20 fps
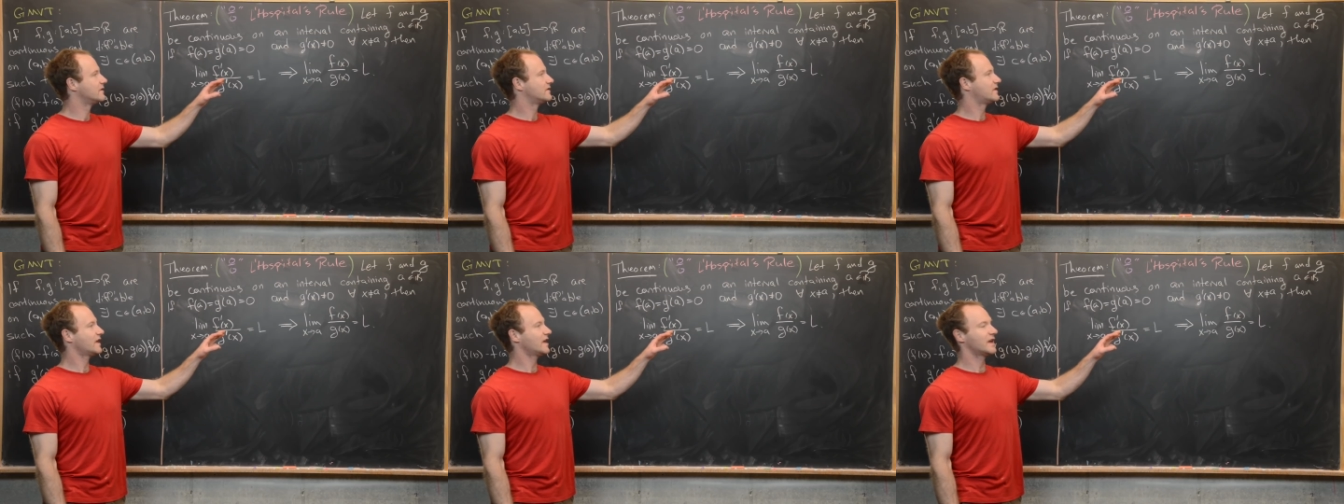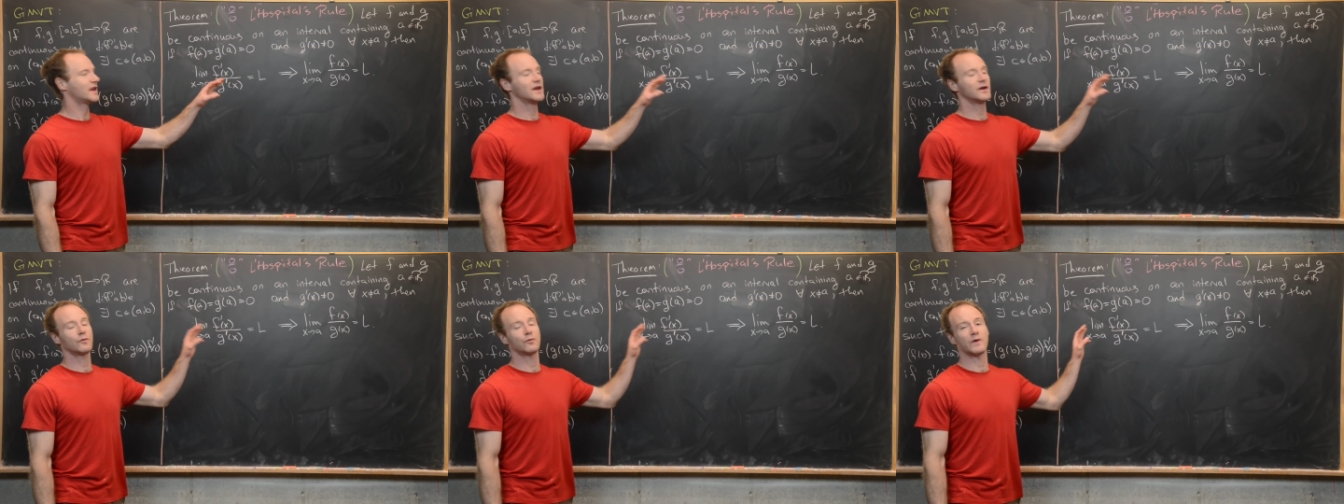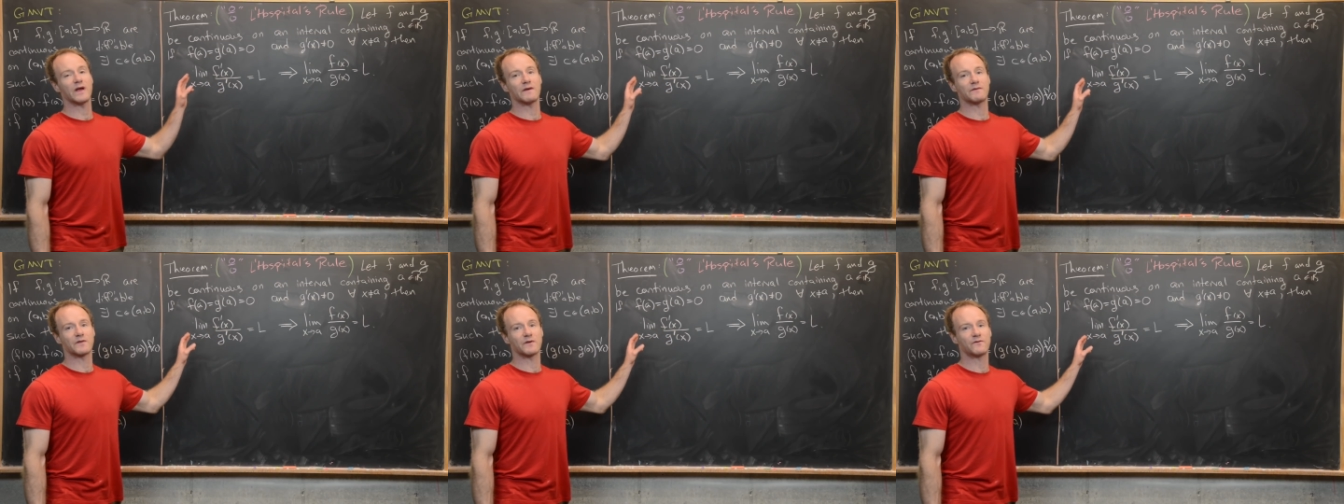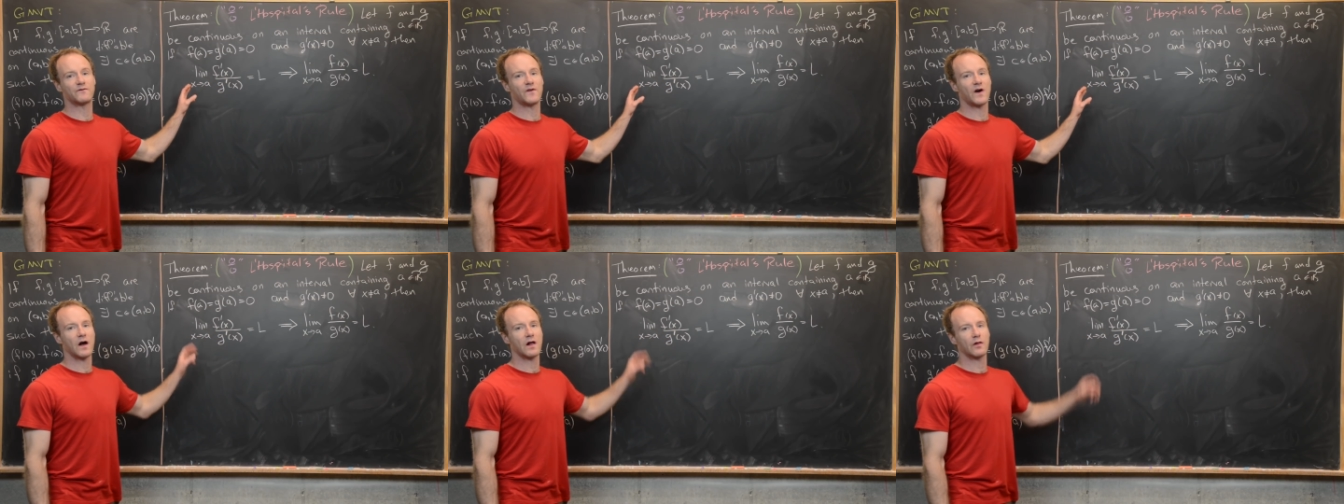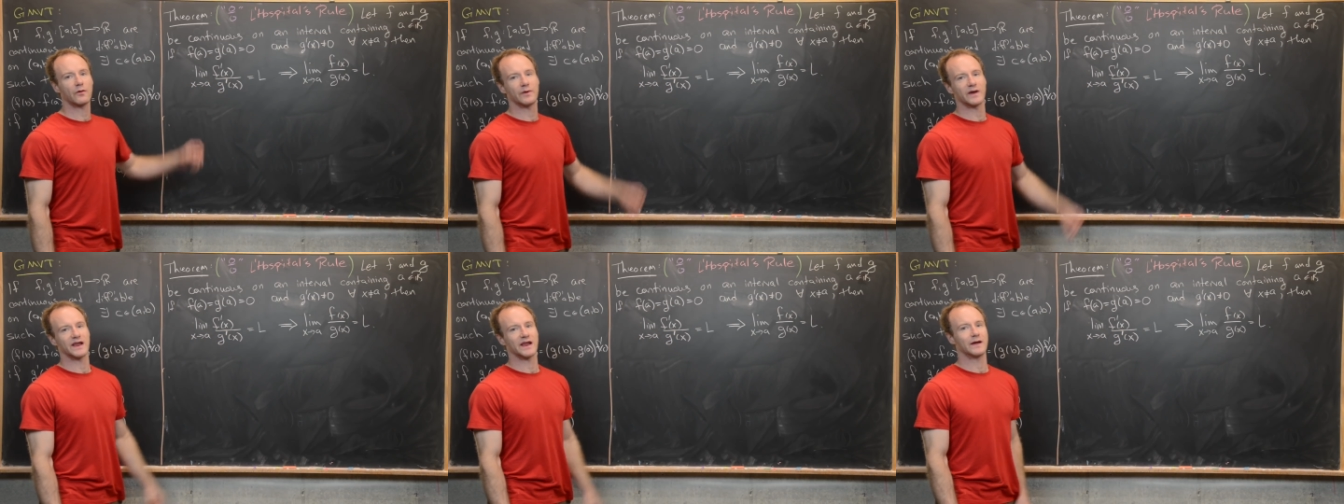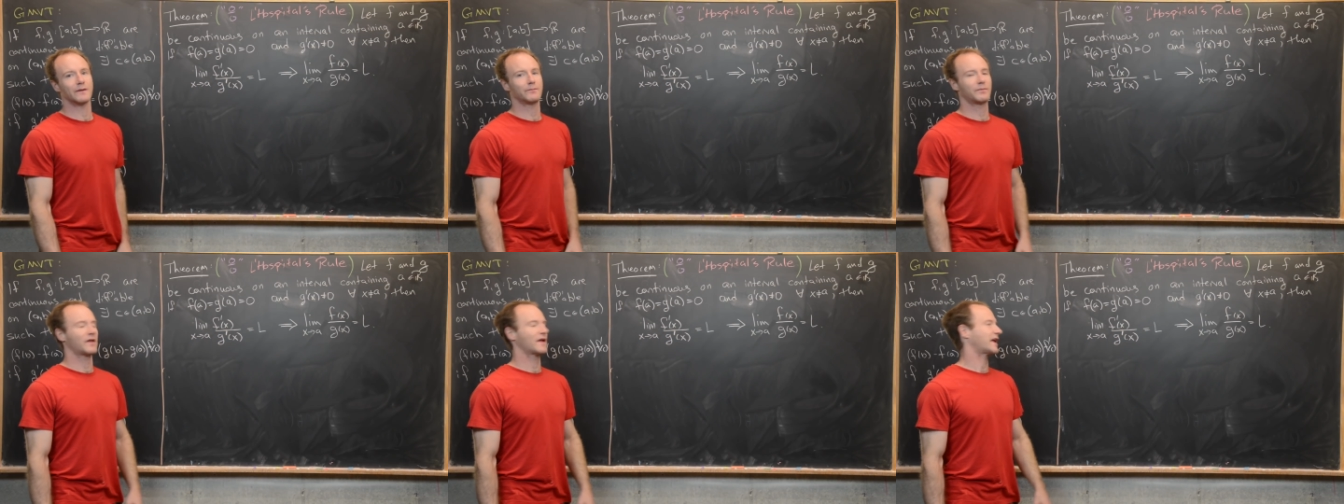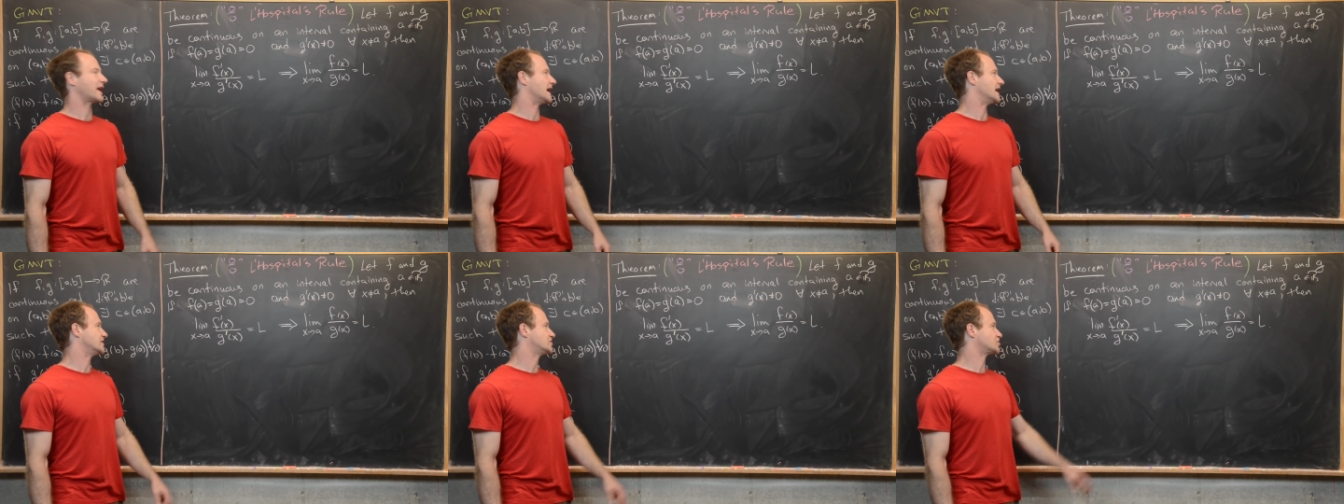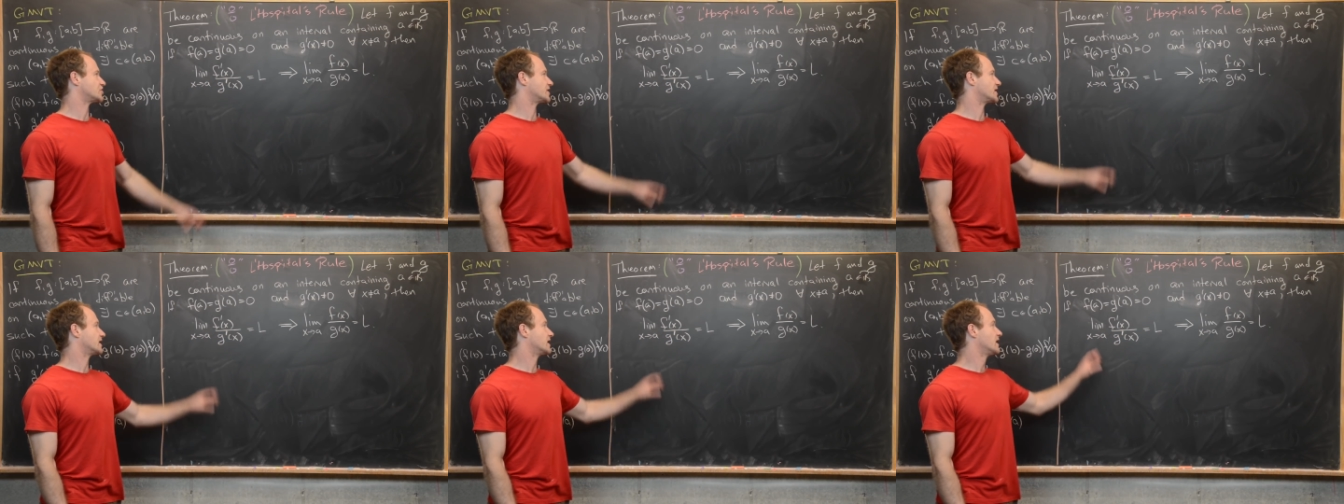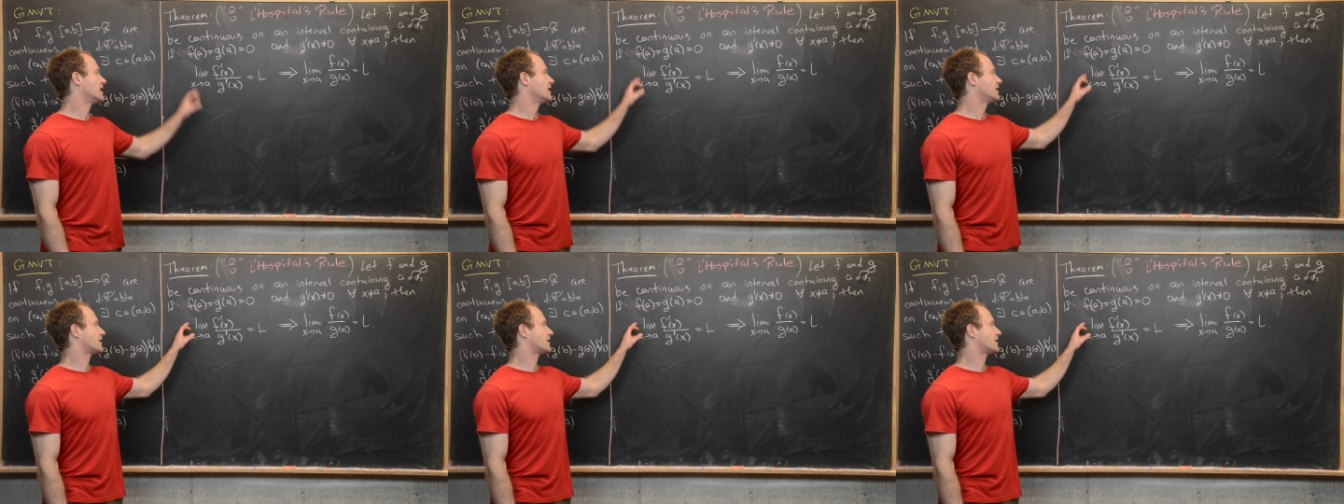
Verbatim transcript: Then we have the following implication.